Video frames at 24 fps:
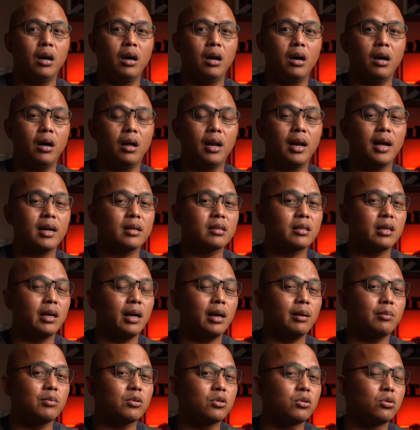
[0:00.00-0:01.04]
a lot of
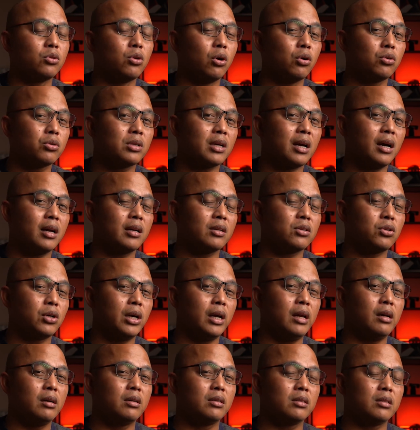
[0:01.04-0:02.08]
times those kind of
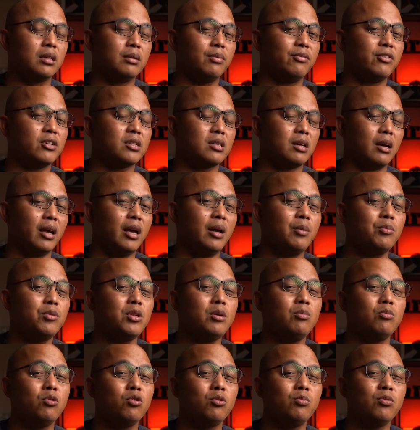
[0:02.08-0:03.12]
trailers, if it's an empty
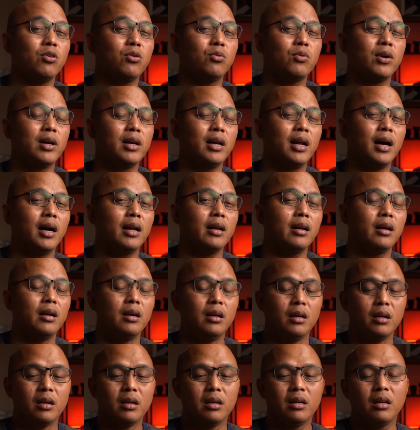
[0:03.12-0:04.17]
move or whatnot,
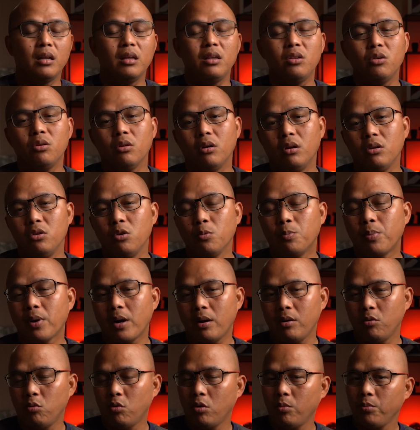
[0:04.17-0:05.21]
you probably
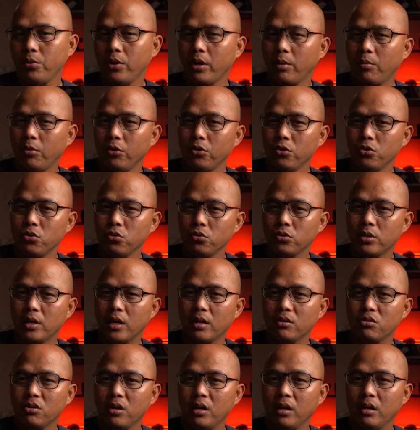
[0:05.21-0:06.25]
won't be able to use that
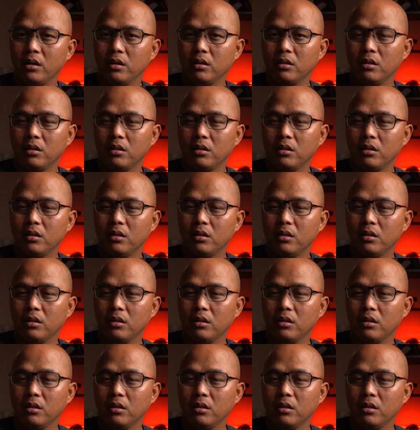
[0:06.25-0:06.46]
trailer.